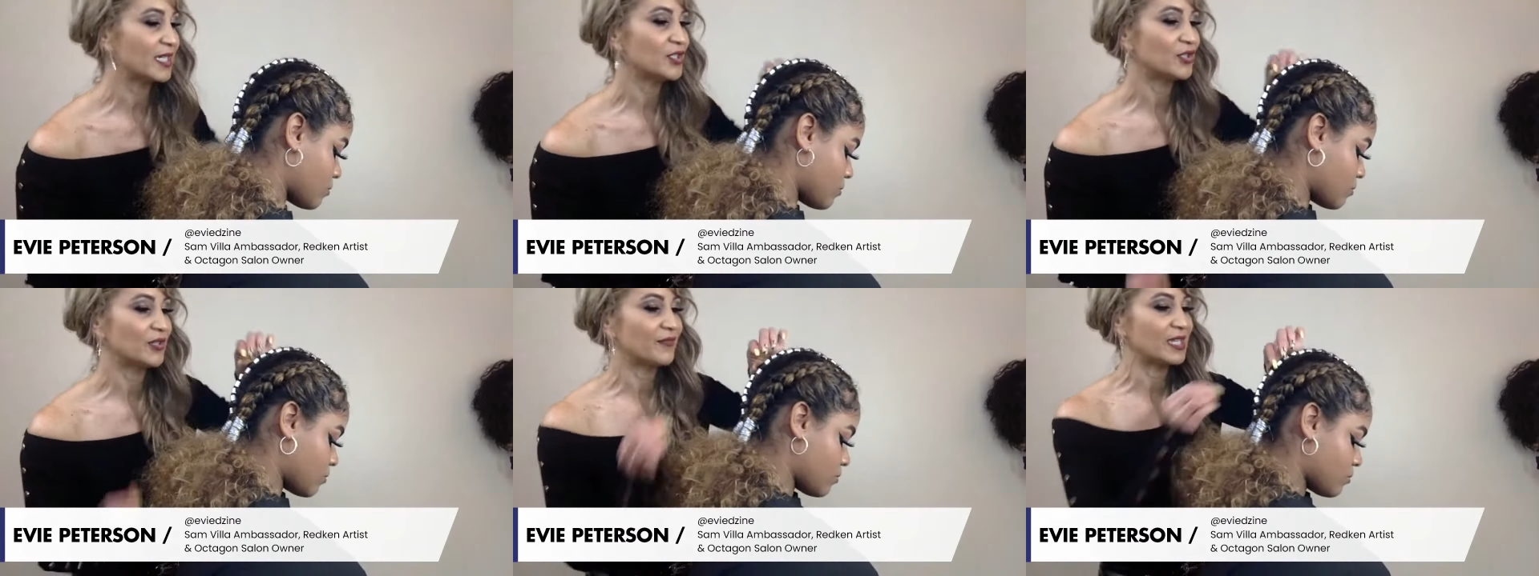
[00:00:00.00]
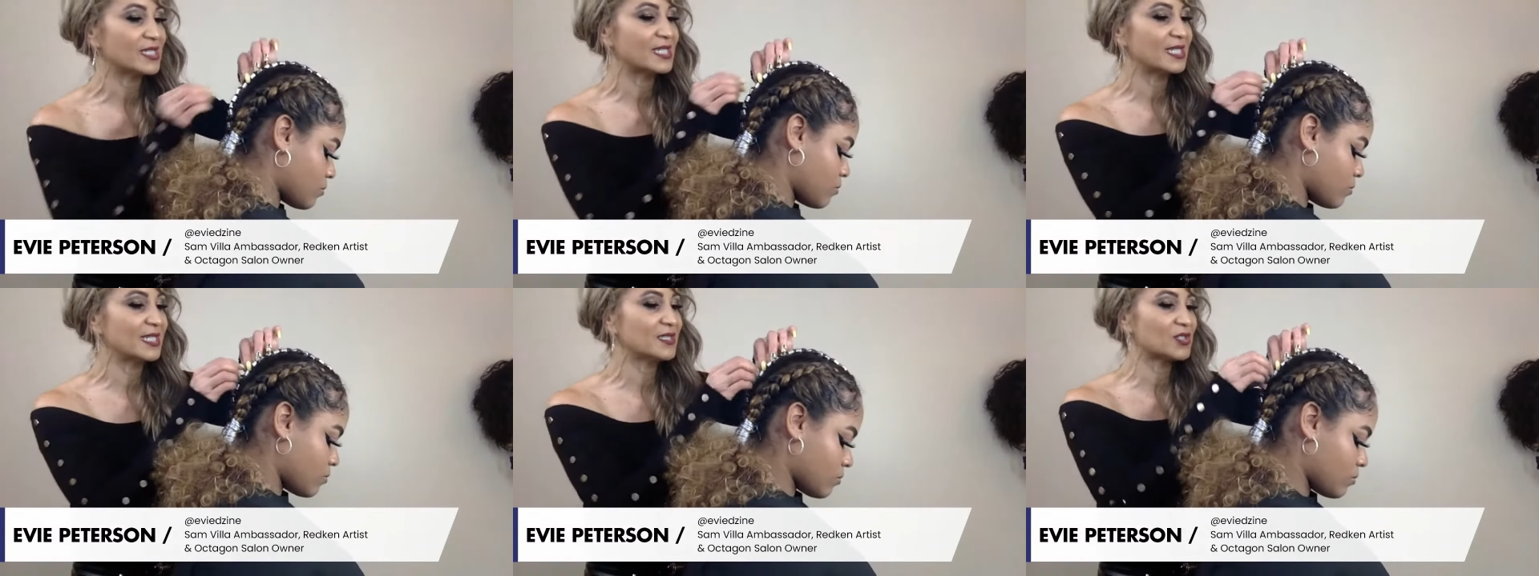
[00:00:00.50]
Speaker 1: get it and you're
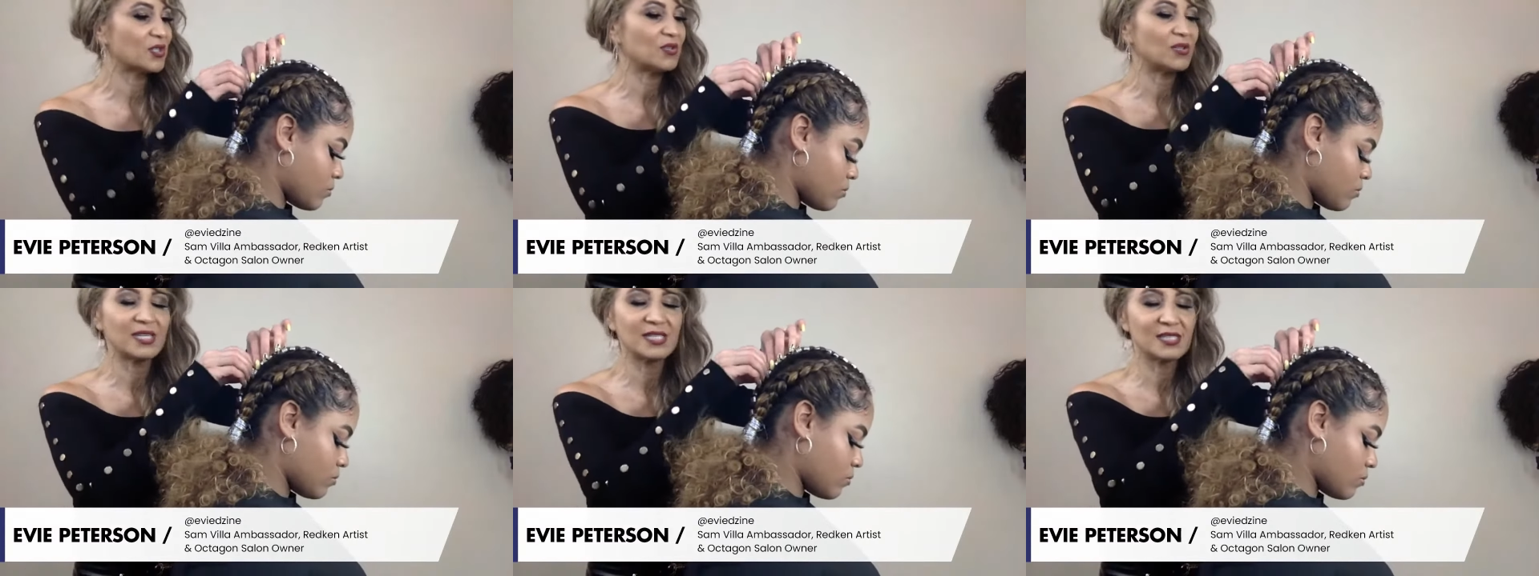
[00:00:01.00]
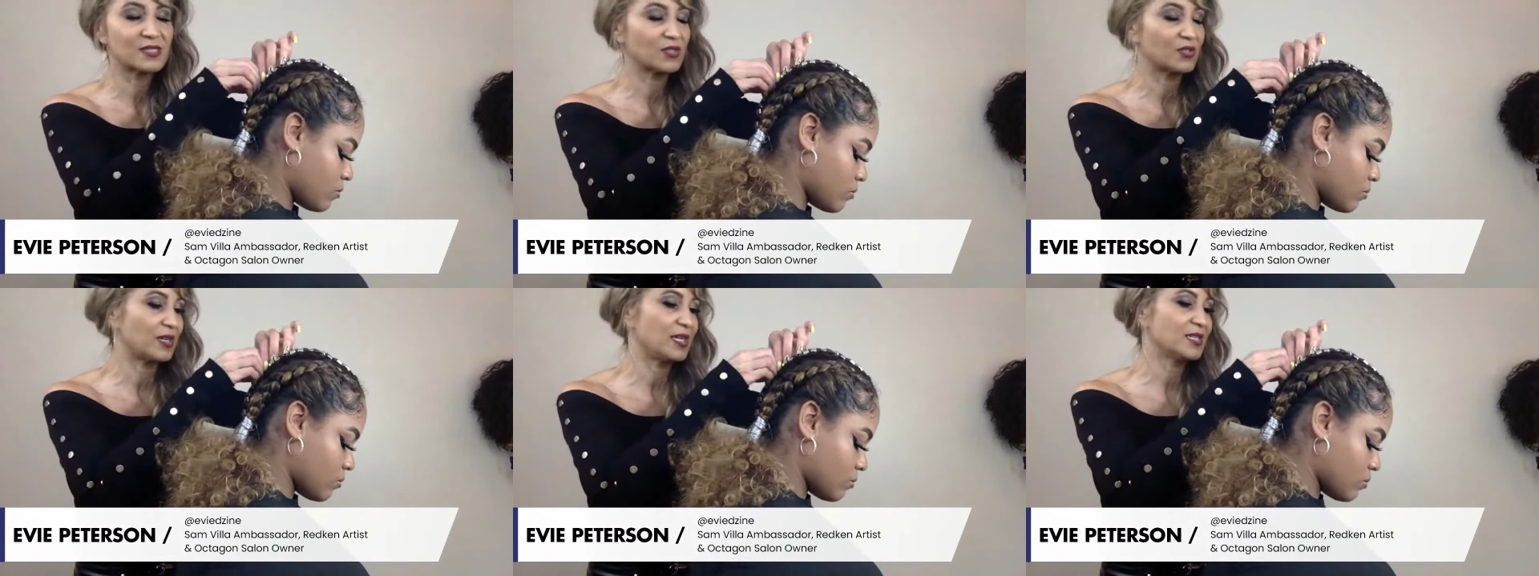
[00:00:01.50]
investing. So I think
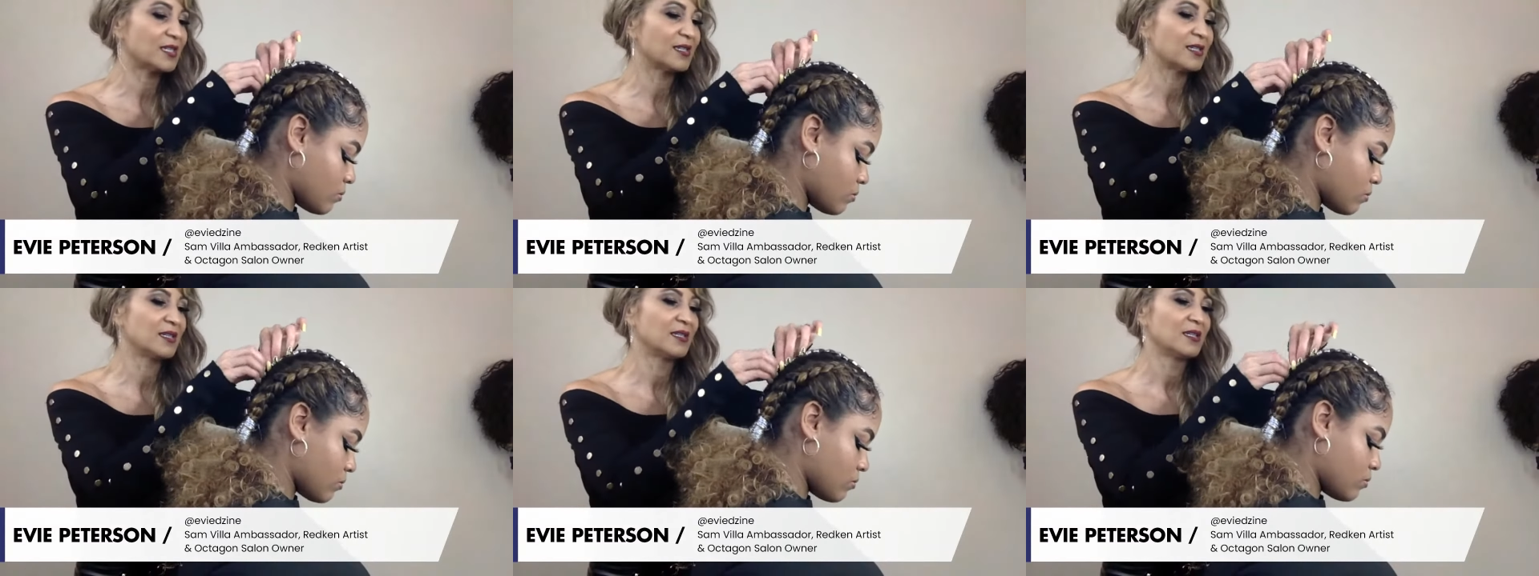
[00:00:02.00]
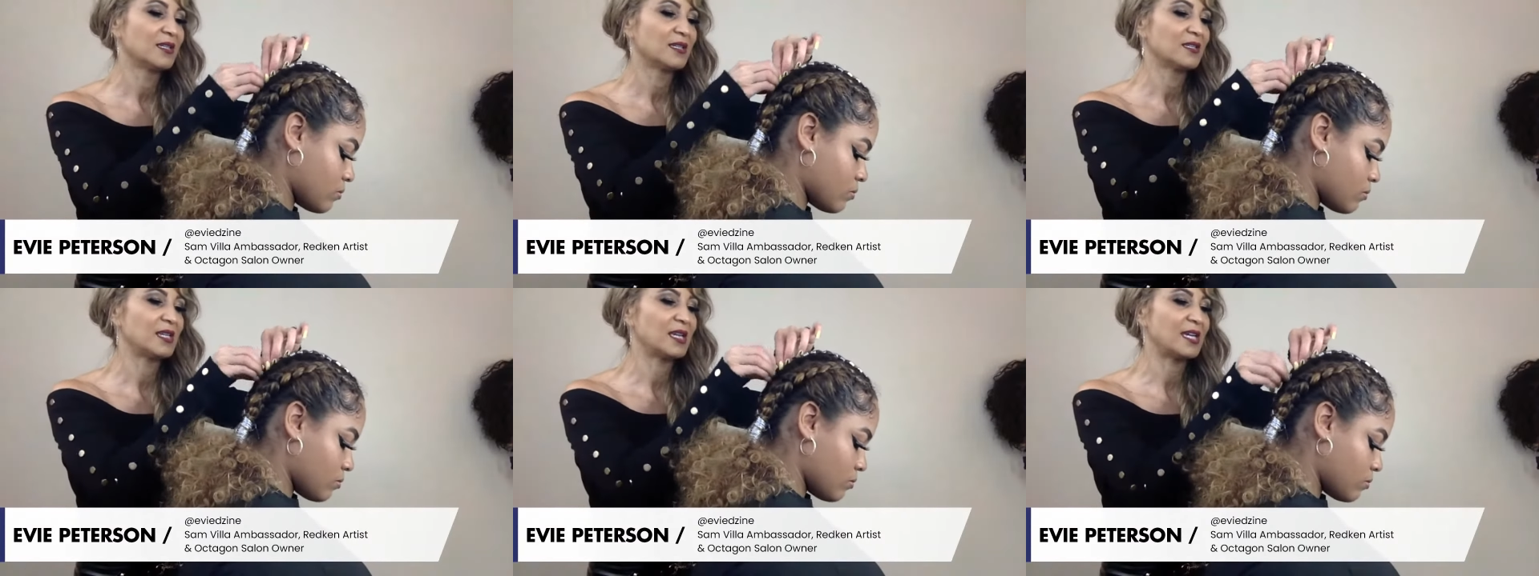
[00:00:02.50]
it's great
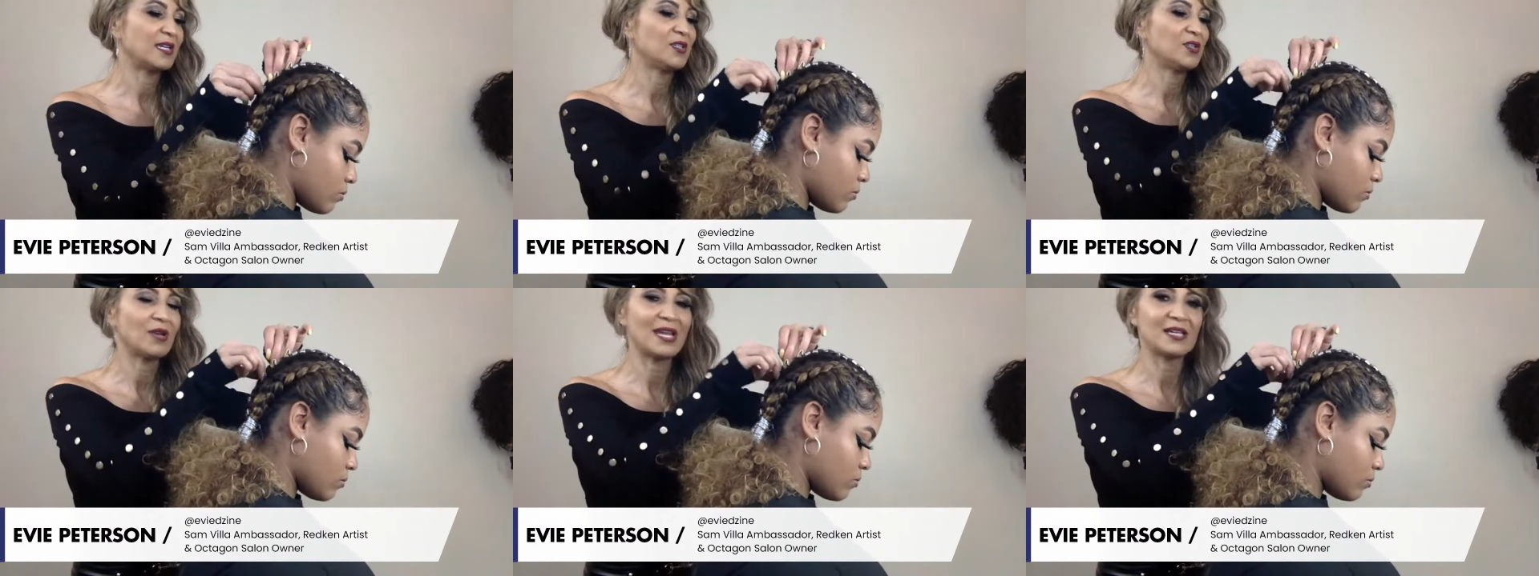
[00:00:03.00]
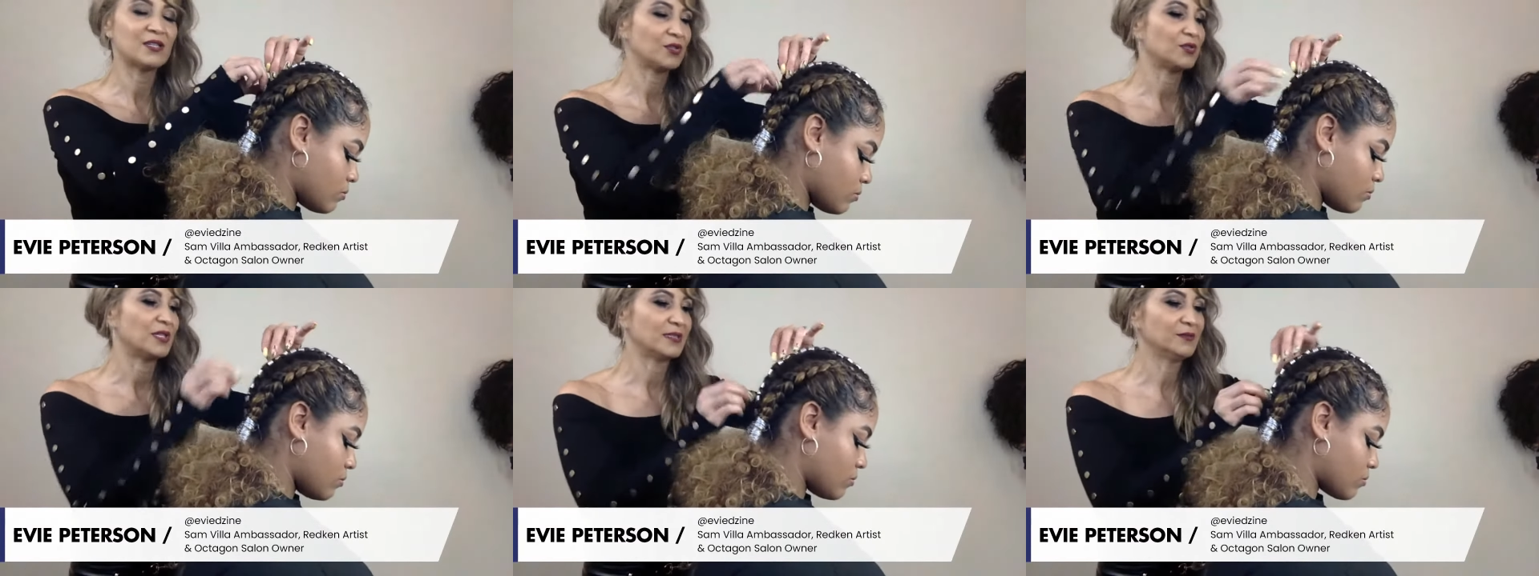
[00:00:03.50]
that you add
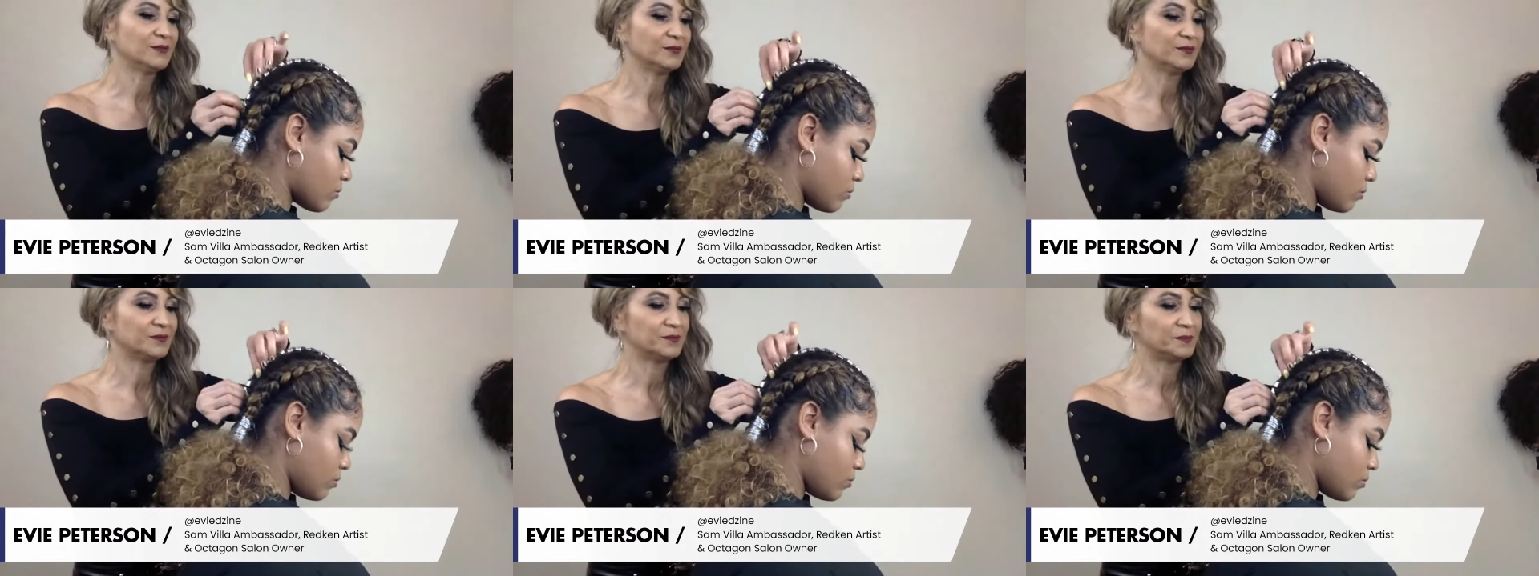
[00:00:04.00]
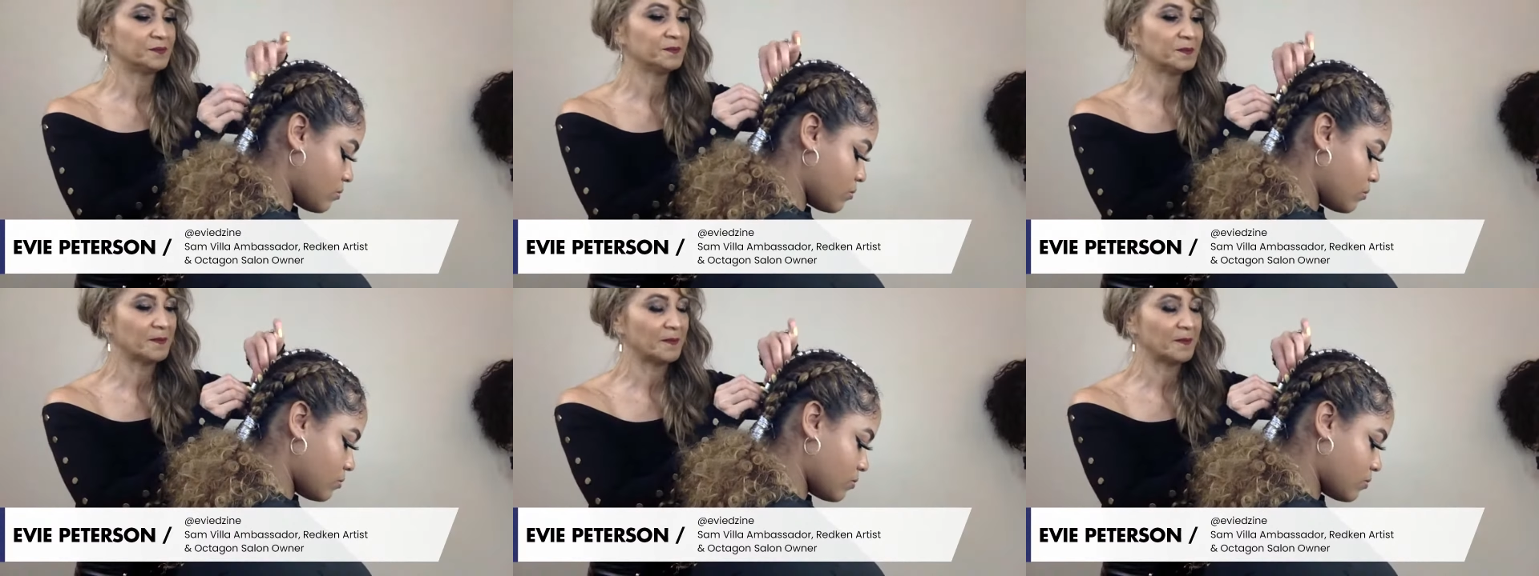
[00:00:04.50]
to it. Mm -hmm.